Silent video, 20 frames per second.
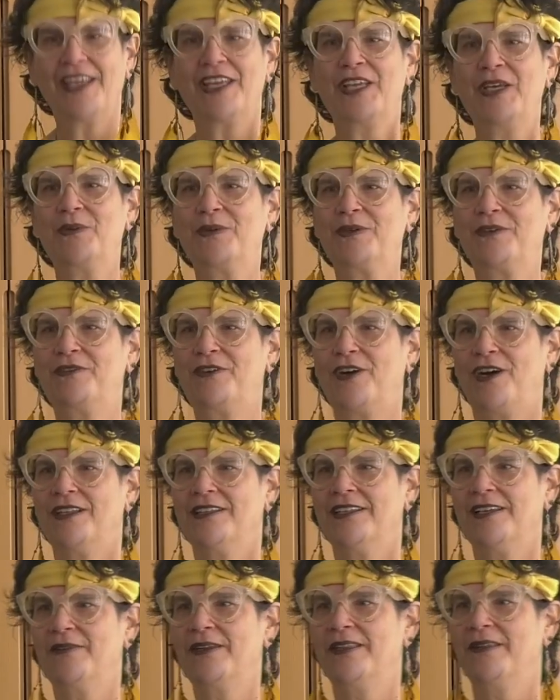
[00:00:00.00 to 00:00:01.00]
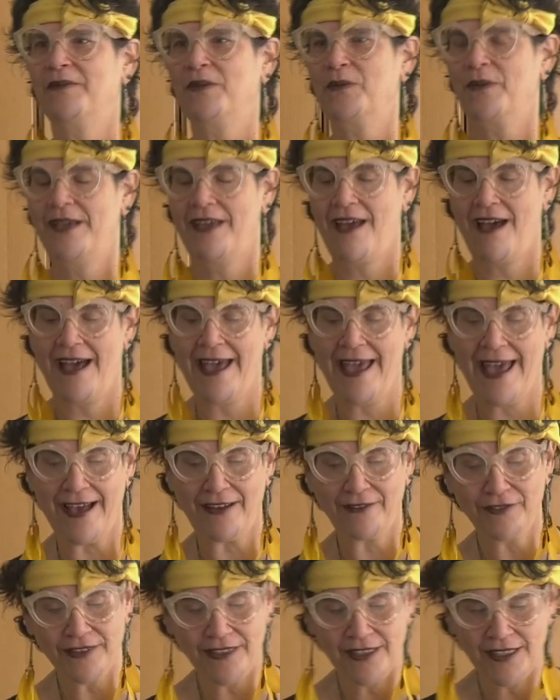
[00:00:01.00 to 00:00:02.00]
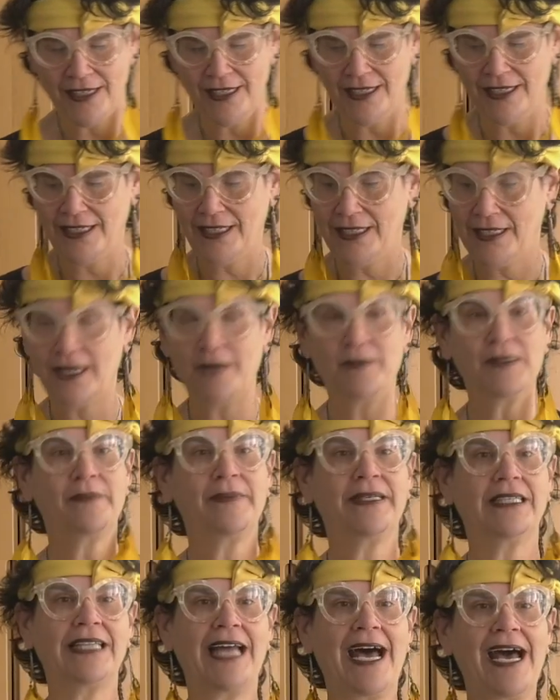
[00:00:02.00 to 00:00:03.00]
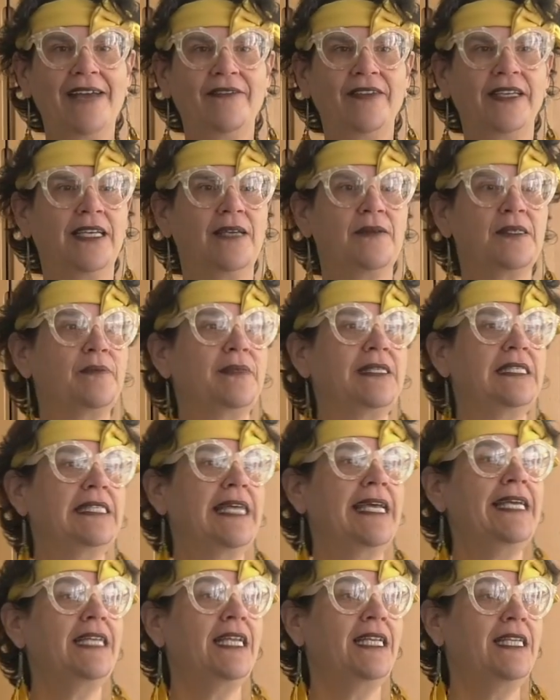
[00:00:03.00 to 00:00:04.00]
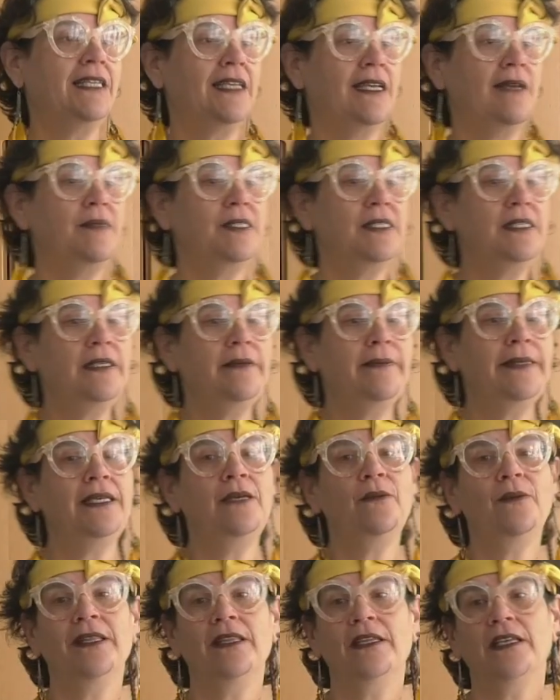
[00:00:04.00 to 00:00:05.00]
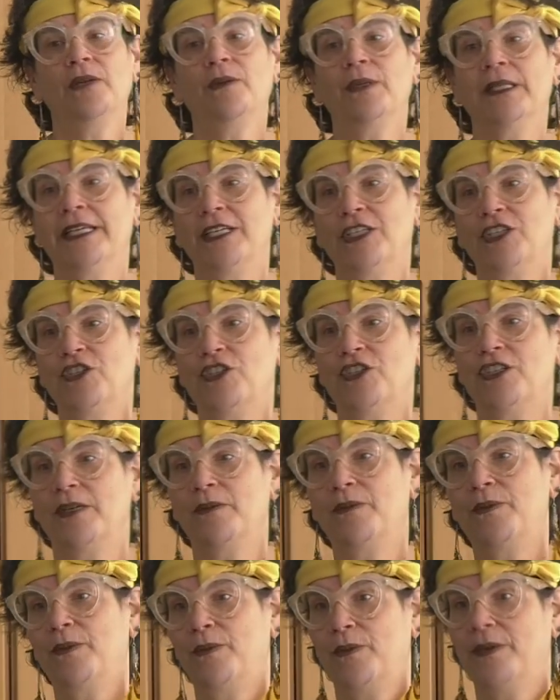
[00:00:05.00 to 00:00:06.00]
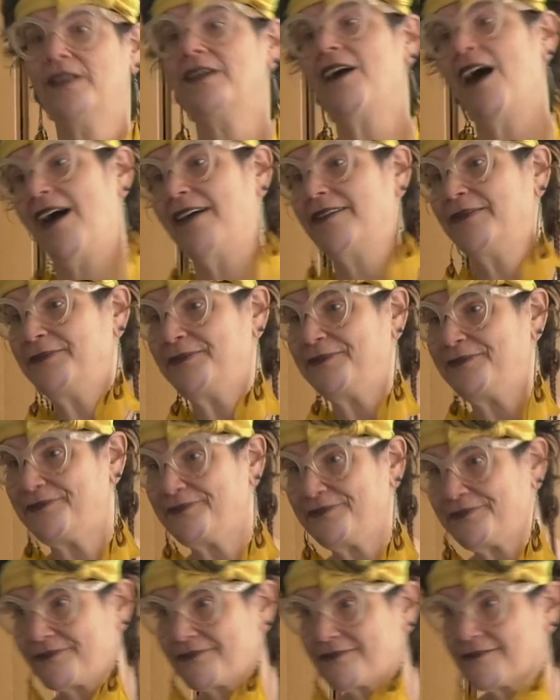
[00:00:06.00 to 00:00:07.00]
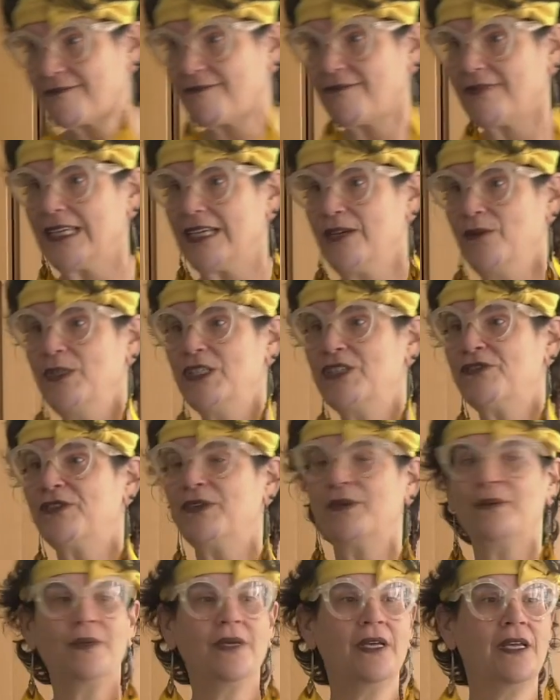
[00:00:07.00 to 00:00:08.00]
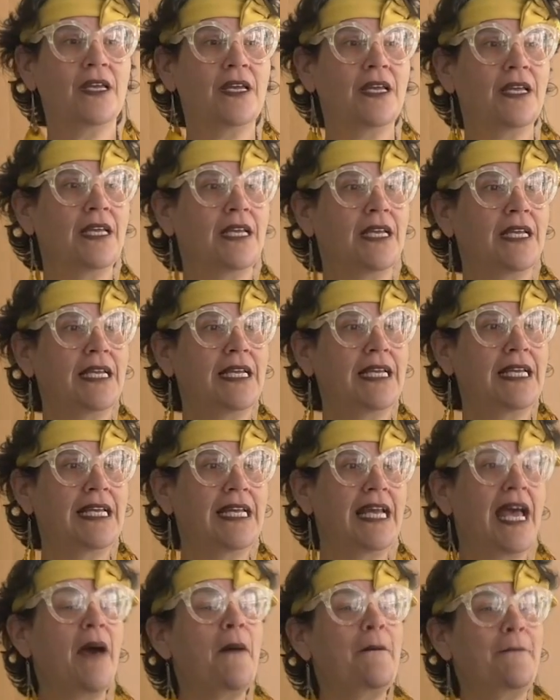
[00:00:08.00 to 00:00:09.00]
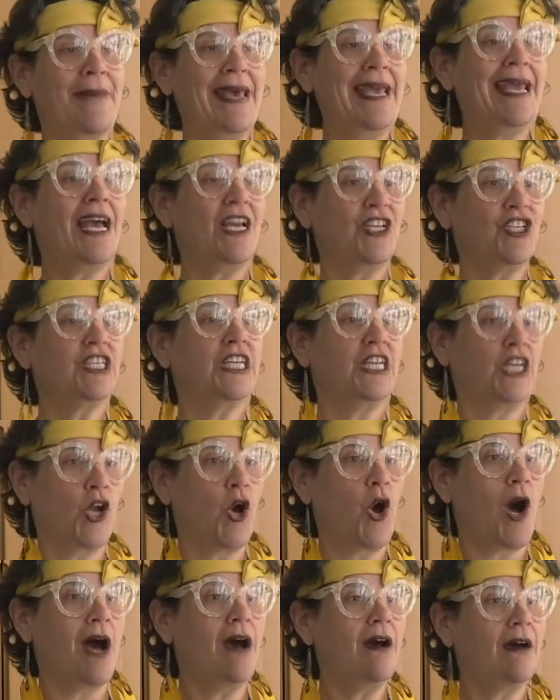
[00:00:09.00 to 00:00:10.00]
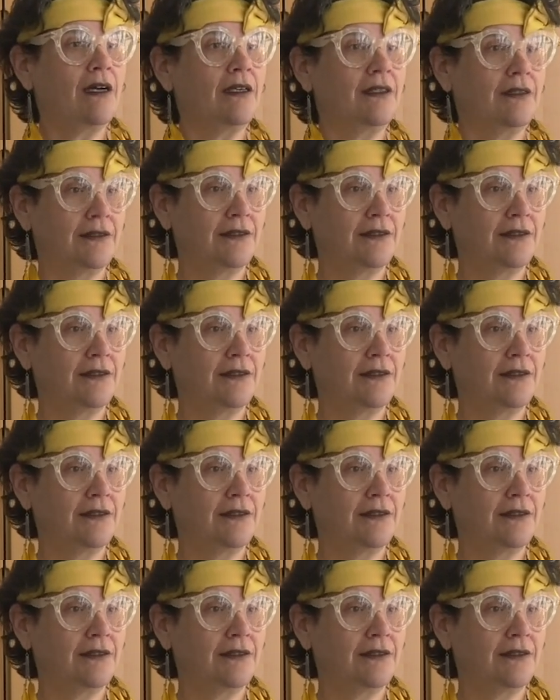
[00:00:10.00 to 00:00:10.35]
you will fall in love with him the way I have. He keeps me alive, he keeps me sane, and he keeps me within a relationship with God. Which for Mei Ha'Shiloach.